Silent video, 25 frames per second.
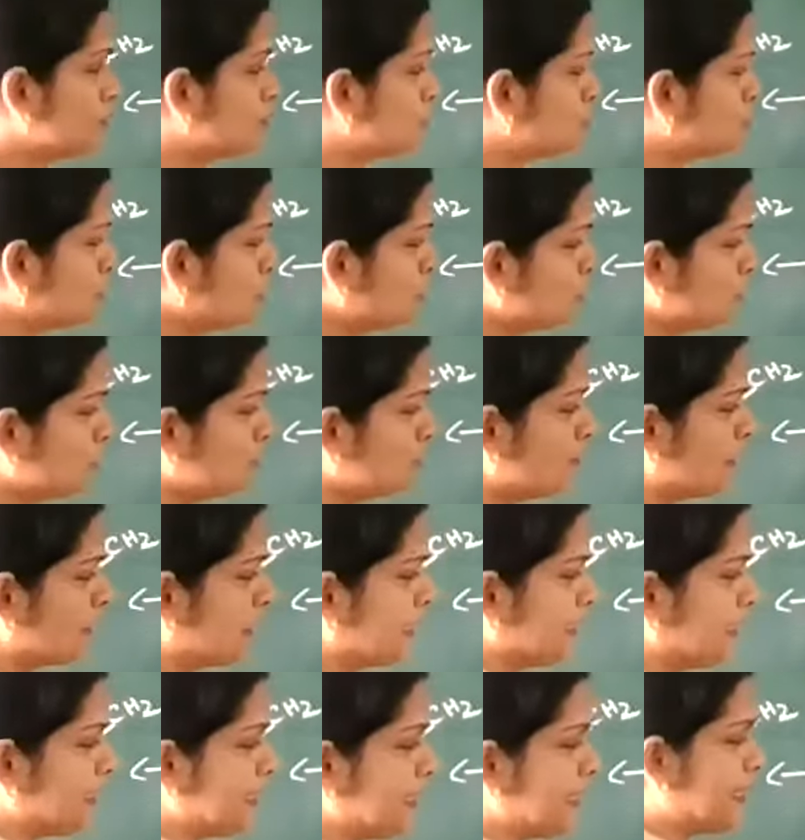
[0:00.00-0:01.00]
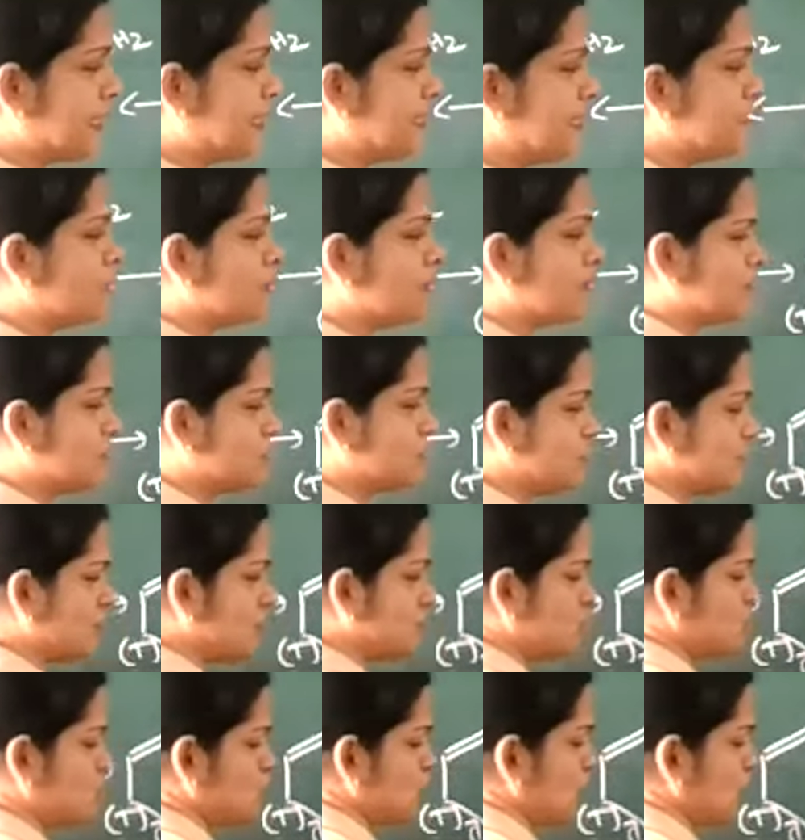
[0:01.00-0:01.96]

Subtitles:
So you will get another resonance